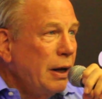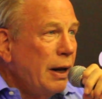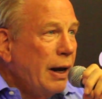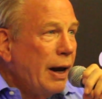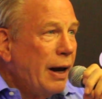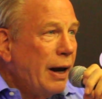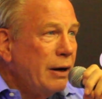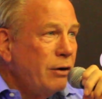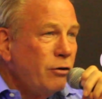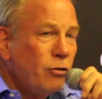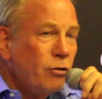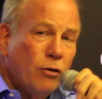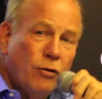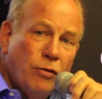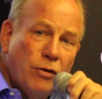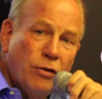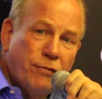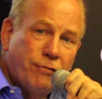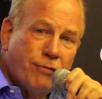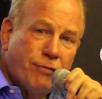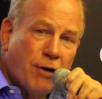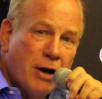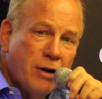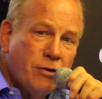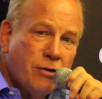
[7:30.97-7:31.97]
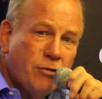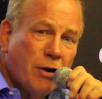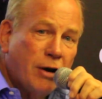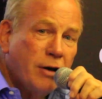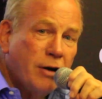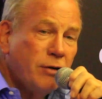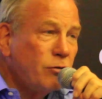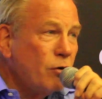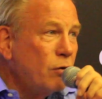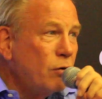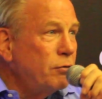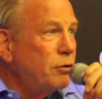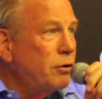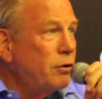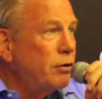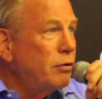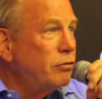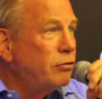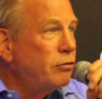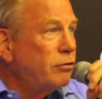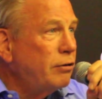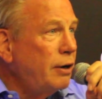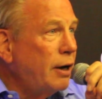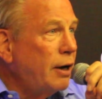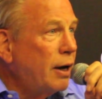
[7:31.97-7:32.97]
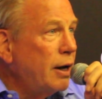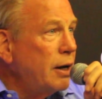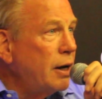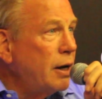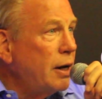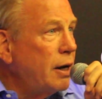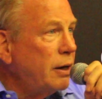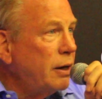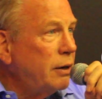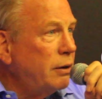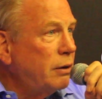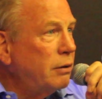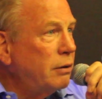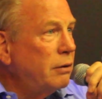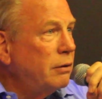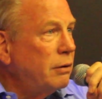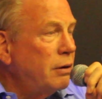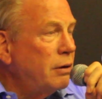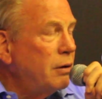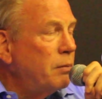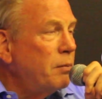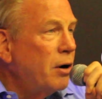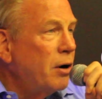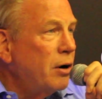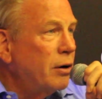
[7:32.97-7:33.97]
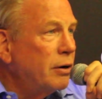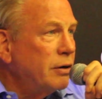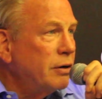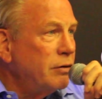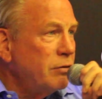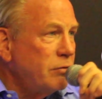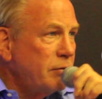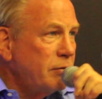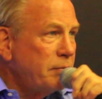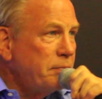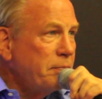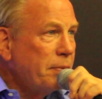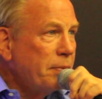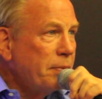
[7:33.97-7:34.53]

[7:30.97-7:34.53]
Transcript: and turned the franchise over to the CIA, the Americans.